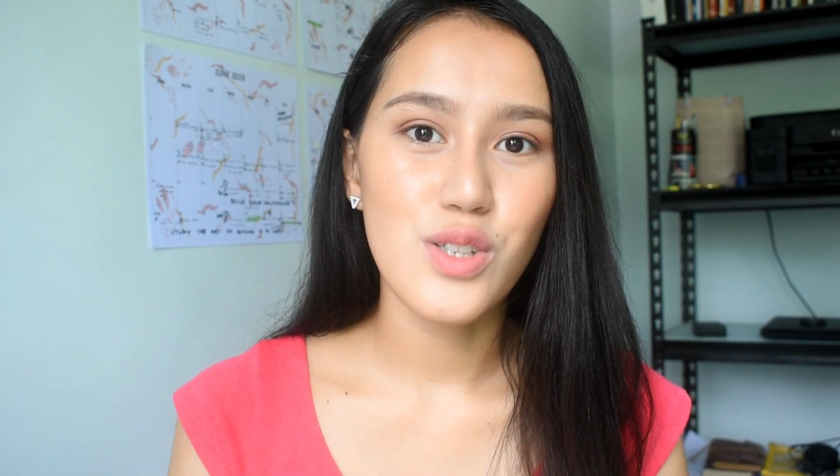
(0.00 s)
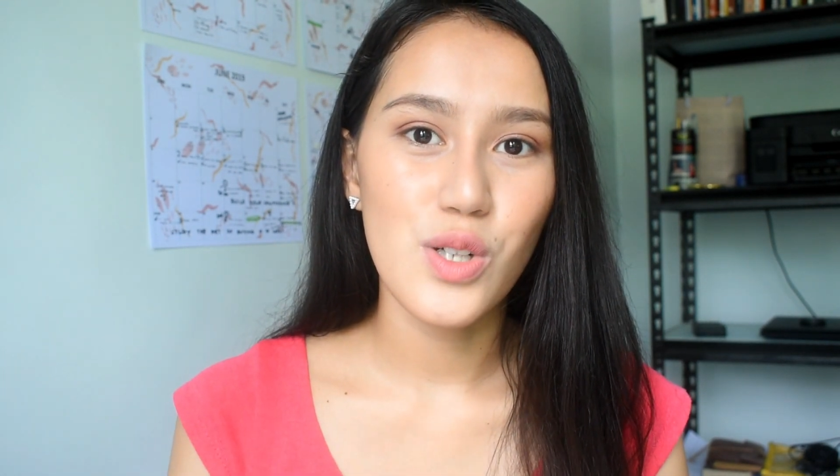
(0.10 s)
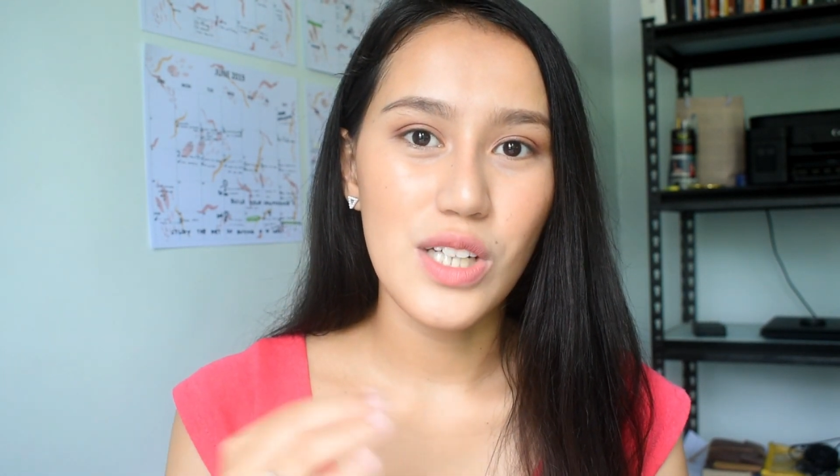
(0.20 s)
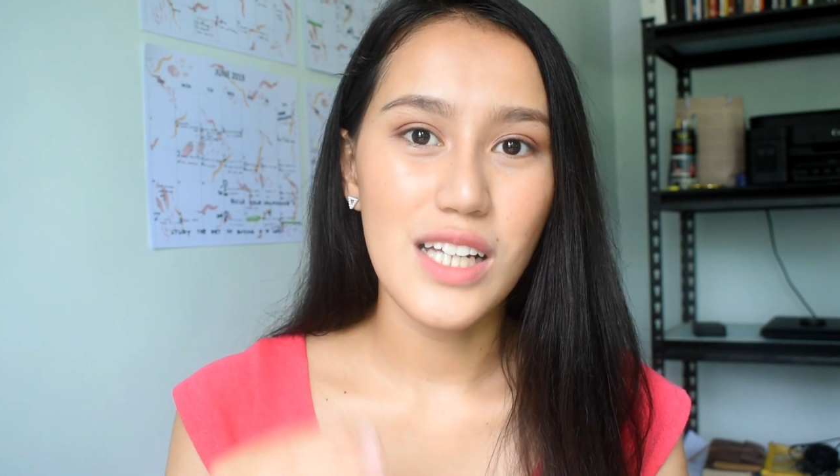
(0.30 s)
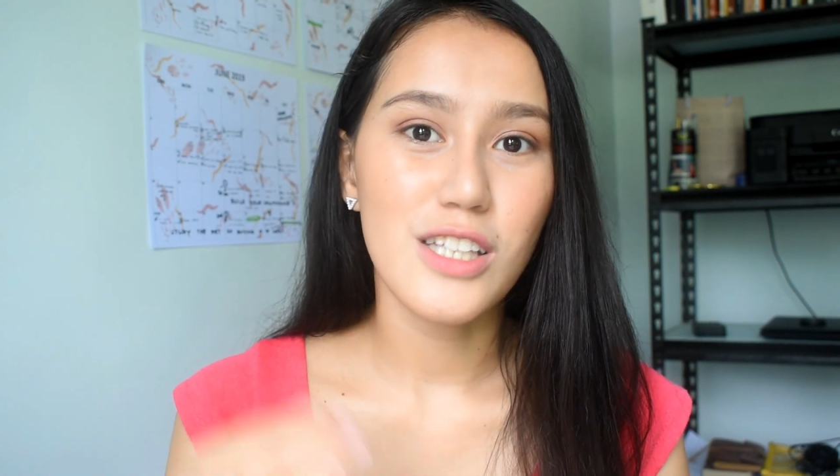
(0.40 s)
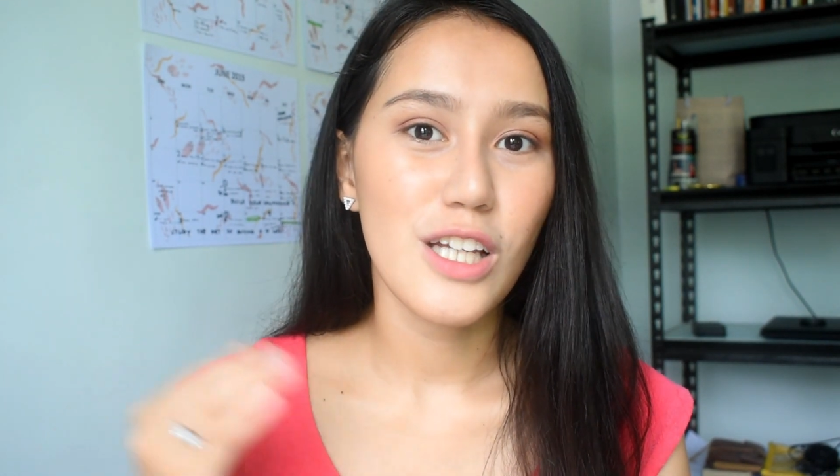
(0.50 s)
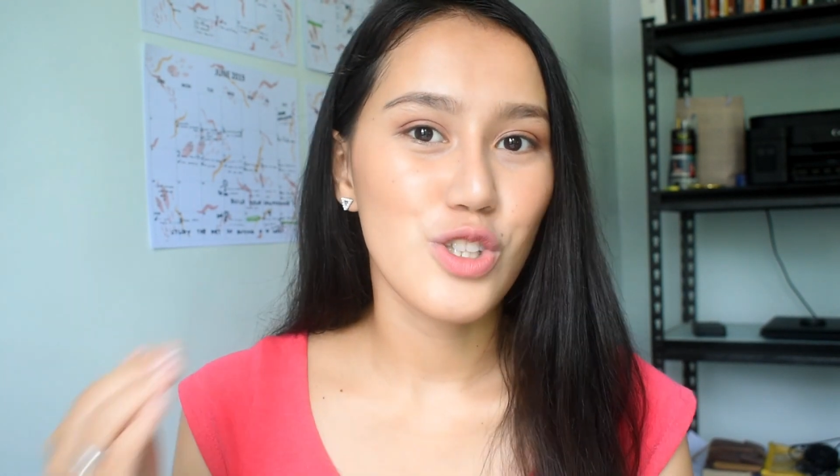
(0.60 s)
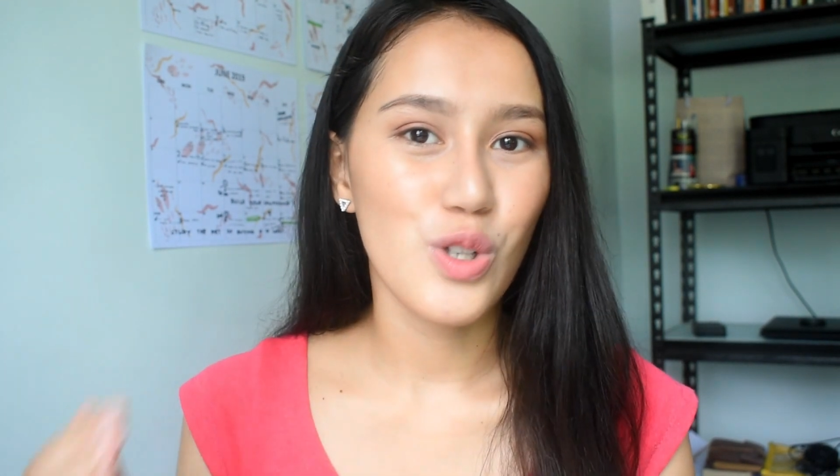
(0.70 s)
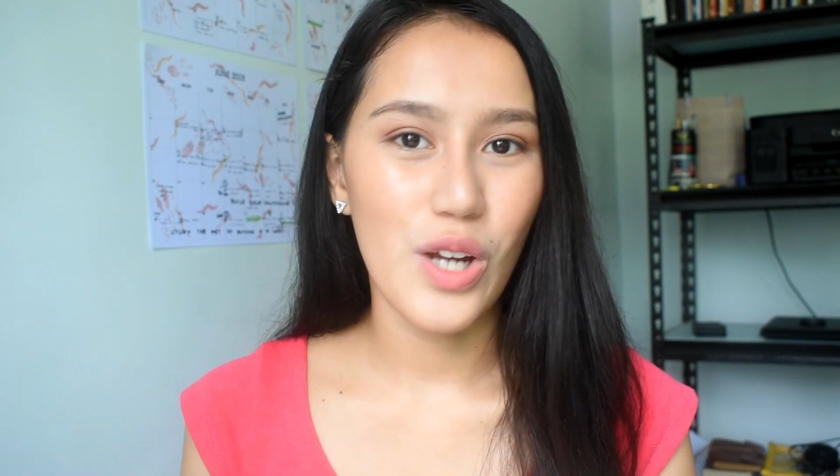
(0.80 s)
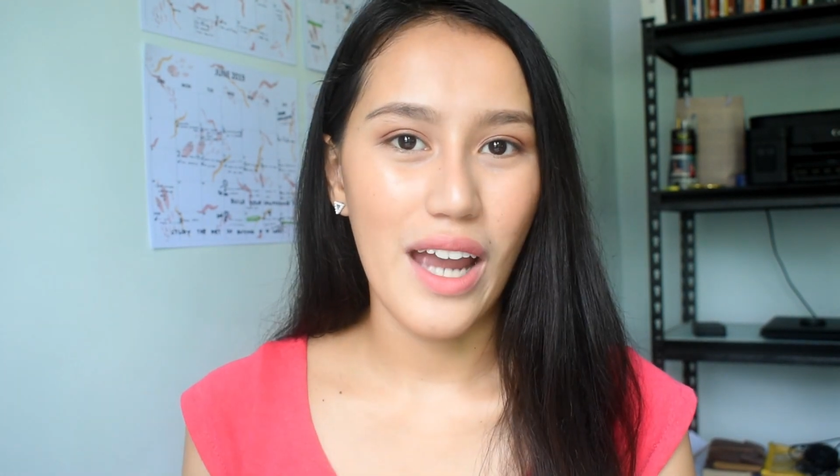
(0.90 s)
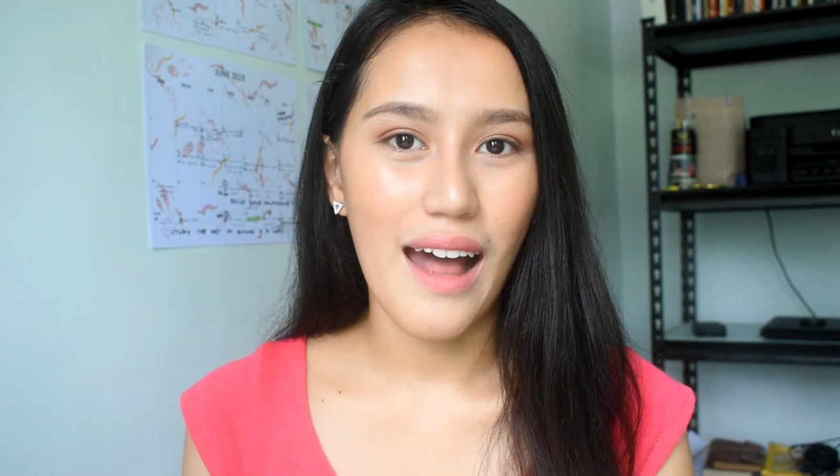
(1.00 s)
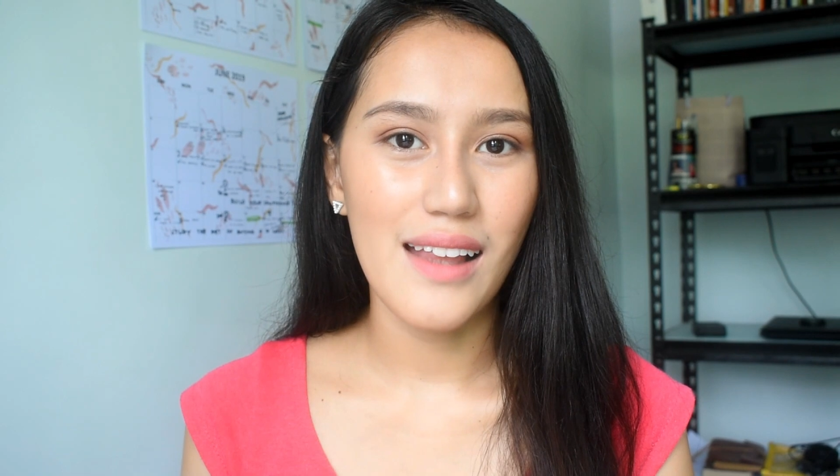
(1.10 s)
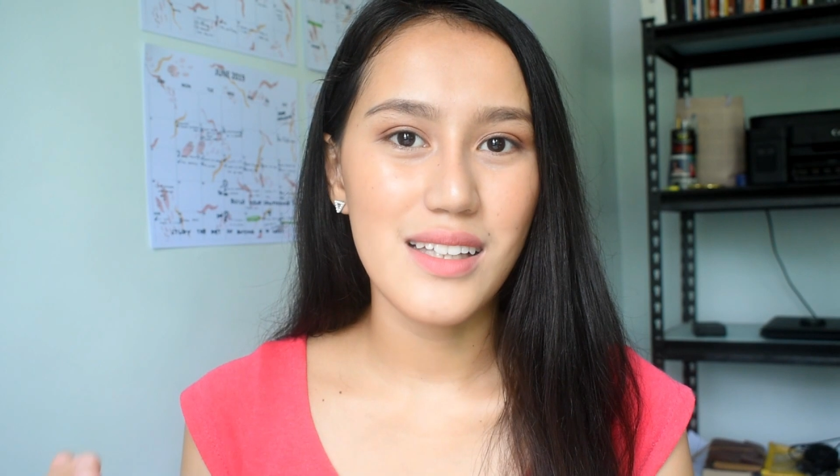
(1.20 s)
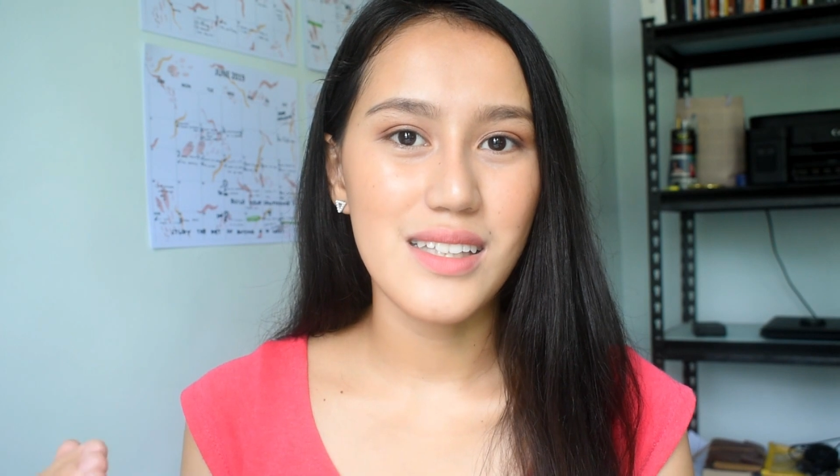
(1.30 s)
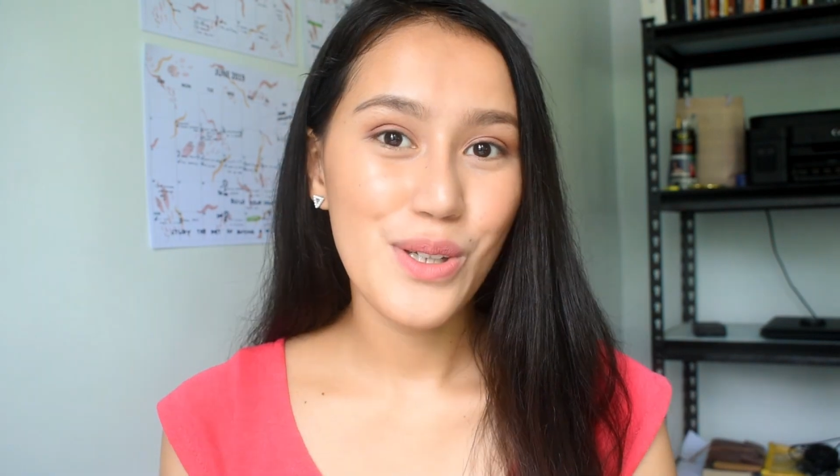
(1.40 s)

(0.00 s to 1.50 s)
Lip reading: turn it into reality.